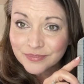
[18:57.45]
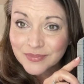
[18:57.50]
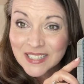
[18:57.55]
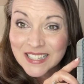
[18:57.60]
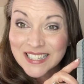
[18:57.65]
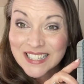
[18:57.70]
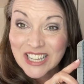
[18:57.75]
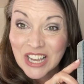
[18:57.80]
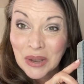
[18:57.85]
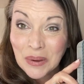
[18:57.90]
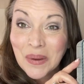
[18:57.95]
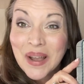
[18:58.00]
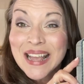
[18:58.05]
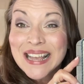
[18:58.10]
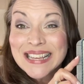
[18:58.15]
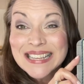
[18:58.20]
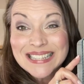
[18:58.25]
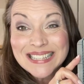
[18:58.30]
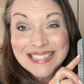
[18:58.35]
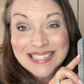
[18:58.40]
So
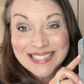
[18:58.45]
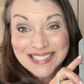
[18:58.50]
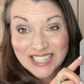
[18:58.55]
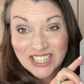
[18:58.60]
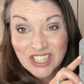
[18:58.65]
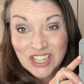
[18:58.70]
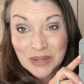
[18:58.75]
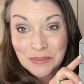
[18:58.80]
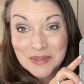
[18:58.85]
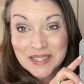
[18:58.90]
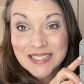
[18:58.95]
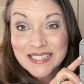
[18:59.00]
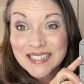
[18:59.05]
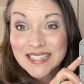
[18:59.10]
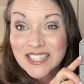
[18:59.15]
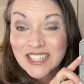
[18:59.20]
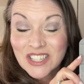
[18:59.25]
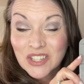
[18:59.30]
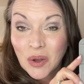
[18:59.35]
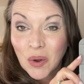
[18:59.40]
Stitching Mends
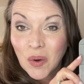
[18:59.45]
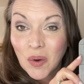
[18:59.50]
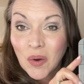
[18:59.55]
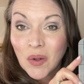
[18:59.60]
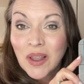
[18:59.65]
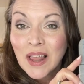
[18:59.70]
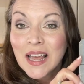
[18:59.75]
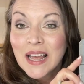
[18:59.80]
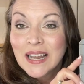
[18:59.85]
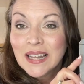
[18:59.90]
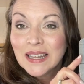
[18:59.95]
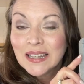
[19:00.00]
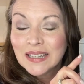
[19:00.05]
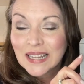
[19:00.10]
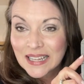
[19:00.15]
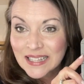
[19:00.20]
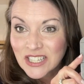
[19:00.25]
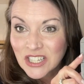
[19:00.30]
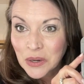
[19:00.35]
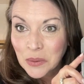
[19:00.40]
the Soul.
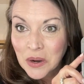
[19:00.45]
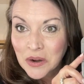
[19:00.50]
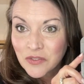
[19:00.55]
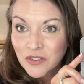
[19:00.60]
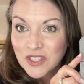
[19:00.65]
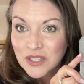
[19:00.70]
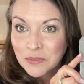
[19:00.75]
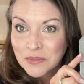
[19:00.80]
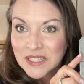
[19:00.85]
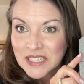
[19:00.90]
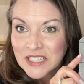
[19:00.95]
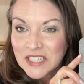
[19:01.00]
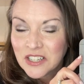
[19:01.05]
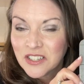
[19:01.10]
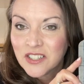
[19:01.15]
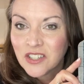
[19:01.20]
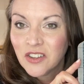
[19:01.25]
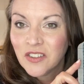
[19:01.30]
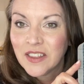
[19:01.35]
Let's go over some details on